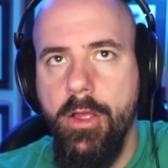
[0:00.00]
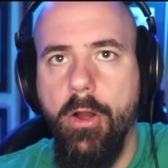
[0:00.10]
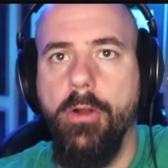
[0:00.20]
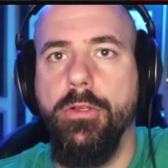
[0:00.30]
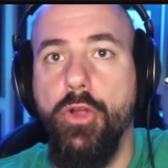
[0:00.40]

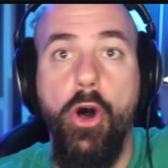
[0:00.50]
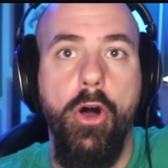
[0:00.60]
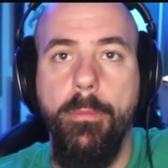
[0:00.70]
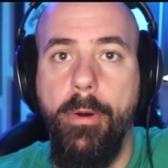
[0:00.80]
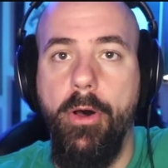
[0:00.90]
or
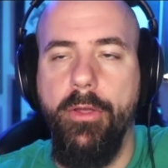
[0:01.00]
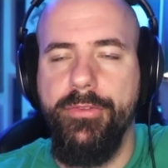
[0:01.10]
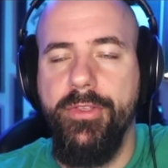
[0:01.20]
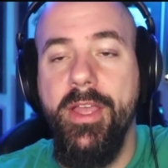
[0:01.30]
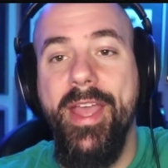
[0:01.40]
long
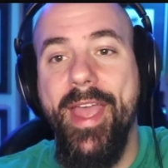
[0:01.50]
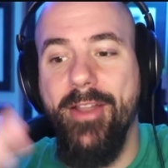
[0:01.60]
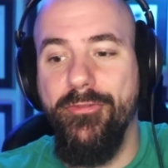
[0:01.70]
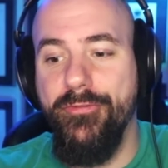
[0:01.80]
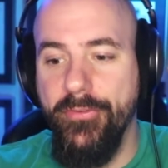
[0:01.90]
pause
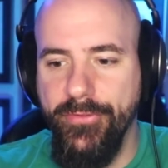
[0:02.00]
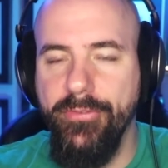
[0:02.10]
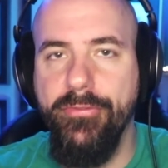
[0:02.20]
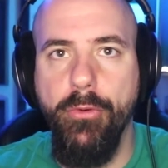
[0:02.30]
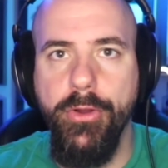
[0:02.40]
and
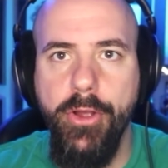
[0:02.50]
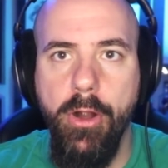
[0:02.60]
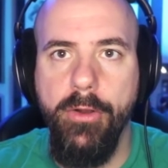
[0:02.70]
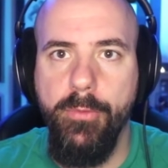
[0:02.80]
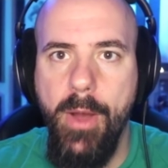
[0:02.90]
54
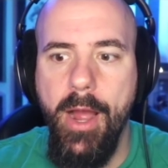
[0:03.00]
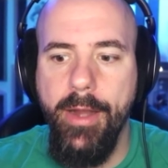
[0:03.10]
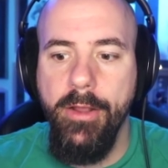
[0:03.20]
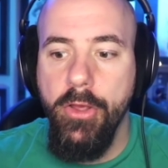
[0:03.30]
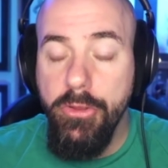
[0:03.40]
yards
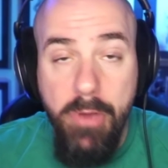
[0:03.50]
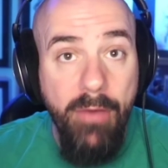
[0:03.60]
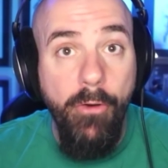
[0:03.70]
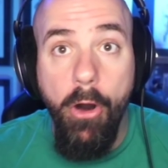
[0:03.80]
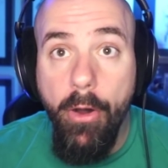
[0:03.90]
wide. You
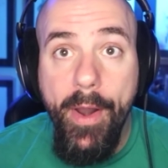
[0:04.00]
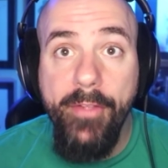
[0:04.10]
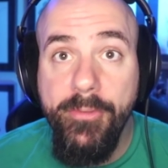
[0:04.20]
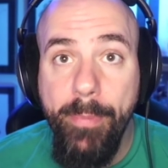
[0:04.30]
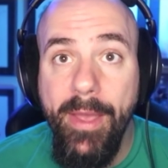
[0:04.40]
have all
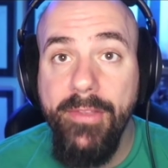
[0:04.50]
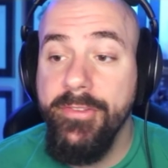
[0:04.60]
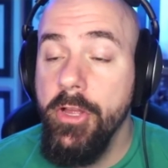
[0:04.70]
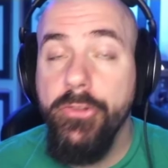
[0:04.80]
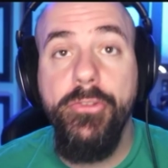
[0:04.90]
that space
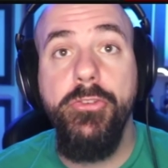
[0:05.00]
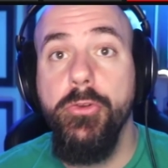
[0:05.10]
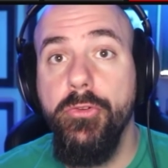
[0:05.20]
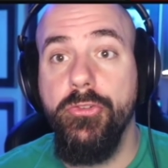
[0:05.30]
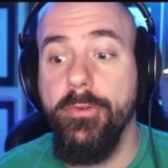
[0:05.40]
to
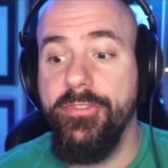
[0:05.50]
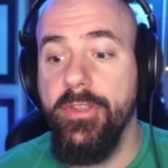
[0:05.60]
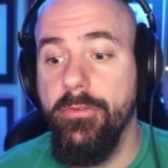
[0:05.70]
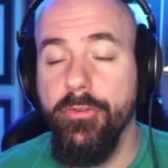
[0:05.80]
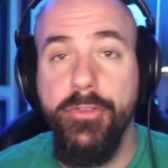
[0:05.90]
use your
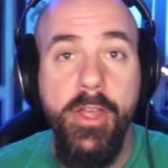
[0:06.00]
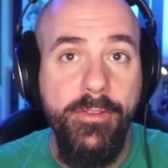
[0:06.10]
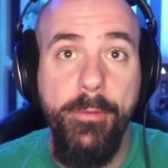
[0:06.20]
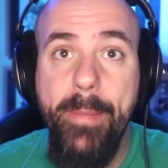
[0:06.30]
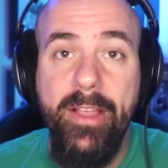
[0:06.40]
receivers
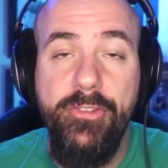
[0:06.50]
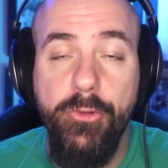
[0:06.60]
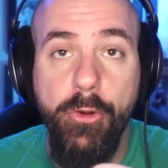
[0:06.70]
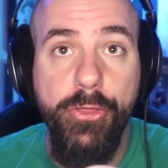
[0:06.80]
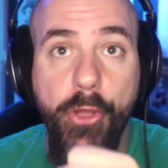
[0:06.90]
to make
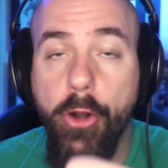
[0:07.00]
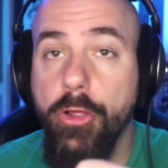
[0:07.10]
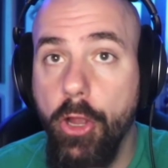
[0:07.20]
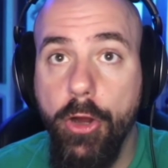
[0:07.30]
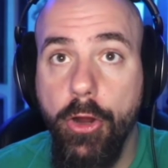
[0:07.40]
sure their
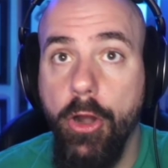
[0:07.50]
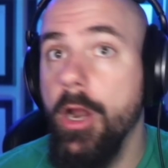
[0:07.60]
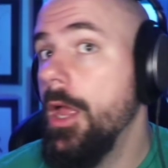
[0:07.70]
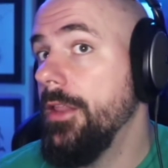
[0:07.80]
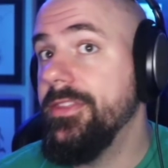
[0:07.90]
lurker
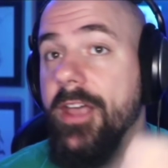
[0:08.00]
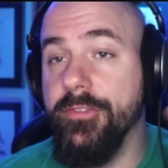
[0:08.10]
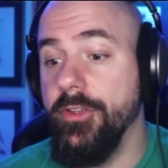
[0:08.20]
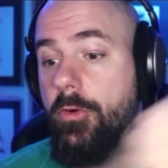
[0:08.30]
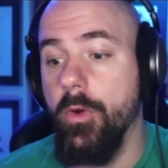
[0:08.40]

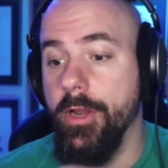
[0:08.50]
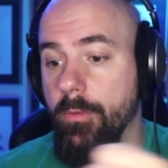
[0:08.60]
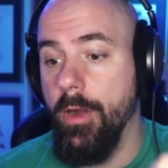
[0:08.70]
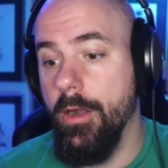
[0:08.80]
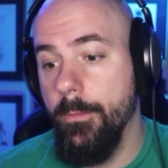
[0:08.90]
doesn't go
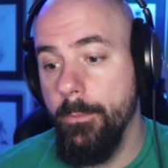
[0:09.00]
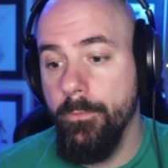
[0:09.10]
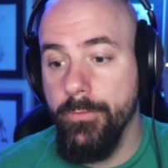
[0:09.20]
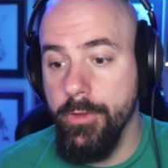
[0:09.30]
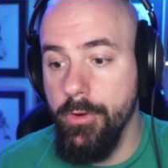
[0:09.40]
anywhere.
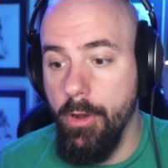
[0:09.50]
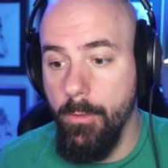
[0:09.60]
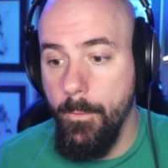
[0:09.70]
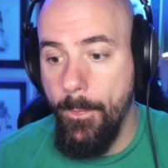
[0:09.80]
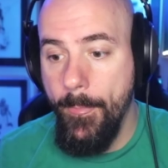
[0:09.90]
You know?